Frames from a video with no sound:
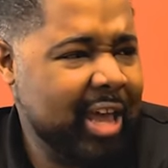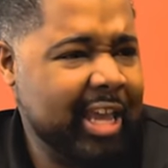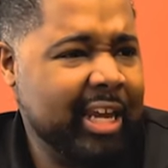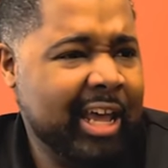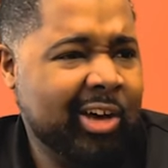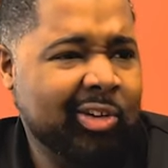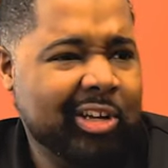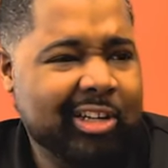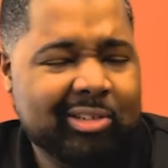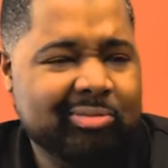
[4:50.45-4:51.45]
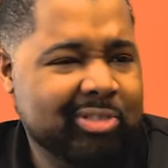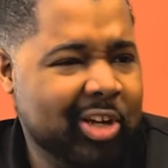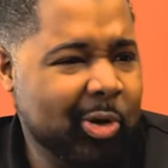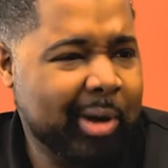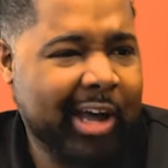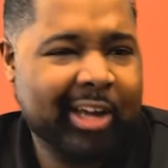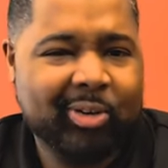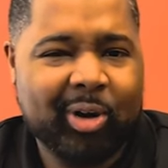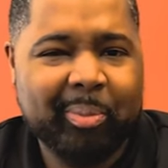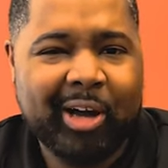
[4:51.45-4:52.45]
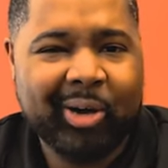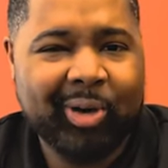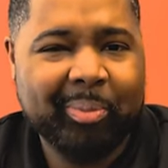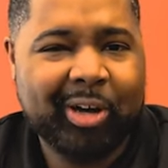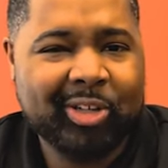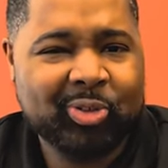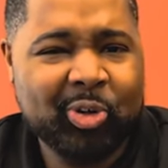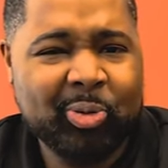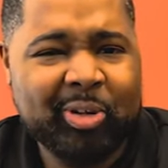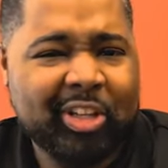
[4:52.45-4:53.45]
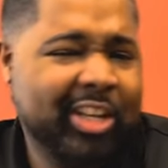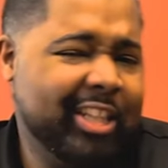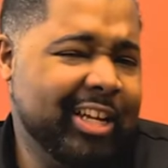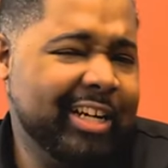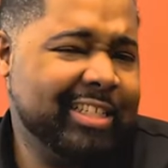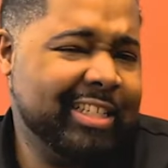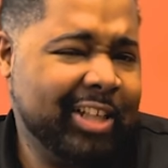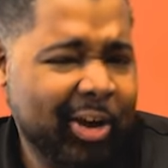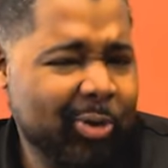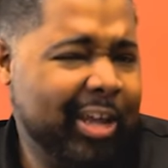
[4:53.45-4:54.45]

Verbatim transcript: hanging out and you go by grandma and grandpa's room and look in there and see like,